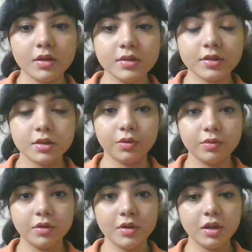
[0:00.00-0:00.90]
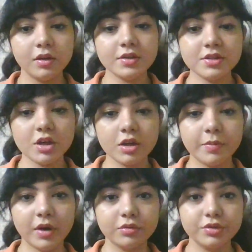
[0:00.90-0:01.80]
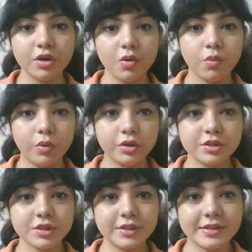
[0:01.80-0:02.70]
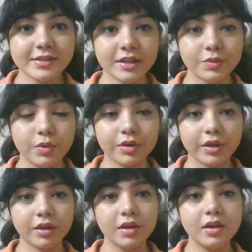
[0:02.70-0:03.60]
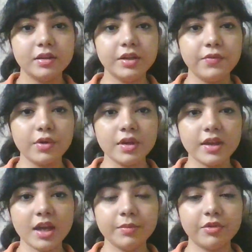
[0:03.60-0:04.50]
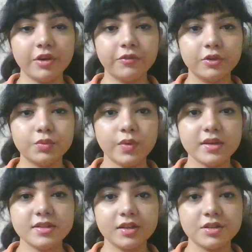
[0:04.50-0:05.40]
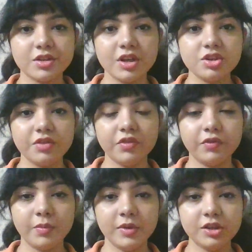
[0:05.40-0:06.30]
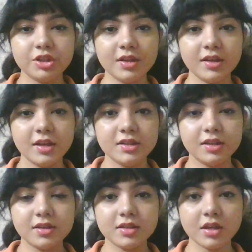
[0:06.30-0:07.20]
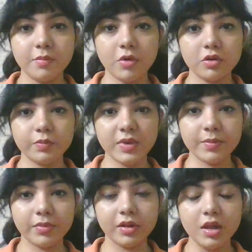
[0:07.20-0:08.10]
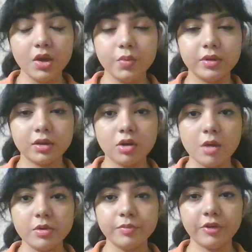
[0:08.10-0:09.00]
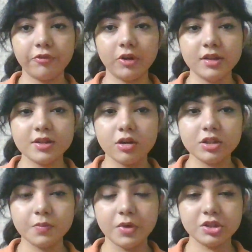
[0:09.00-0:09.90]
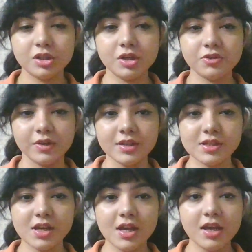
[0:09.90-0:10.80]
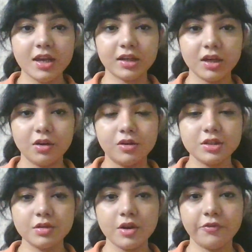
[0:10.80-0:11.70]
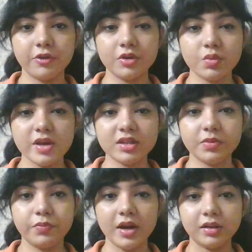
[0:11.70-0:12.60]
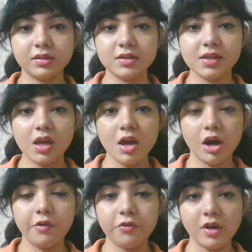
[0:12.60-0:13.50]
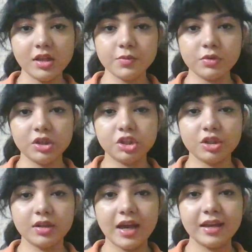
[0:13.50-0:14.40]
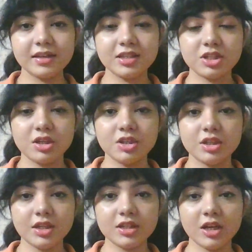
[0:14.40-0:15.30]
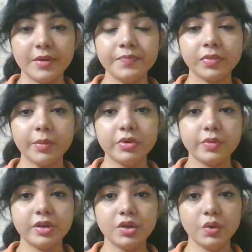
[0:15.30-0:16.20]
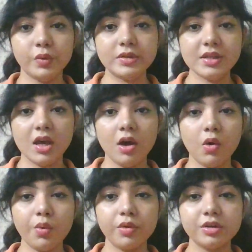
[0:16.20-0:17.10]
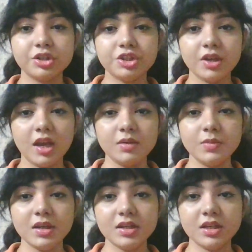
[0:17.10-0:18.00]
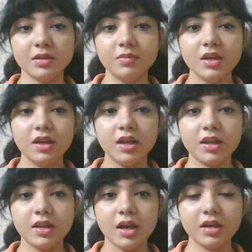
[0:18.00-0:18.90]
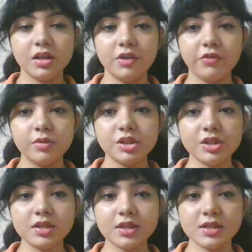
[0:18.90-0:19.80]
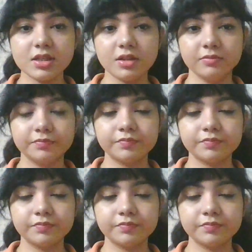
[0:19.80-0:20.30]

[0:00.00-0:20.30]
So now let's talk about what is networking. Networking can be referred to as the exchange of information and ideas among people with a common preference or special interest. It can also refer to as the practice of transportation and exchange data between nodes over a shared medium in an information system.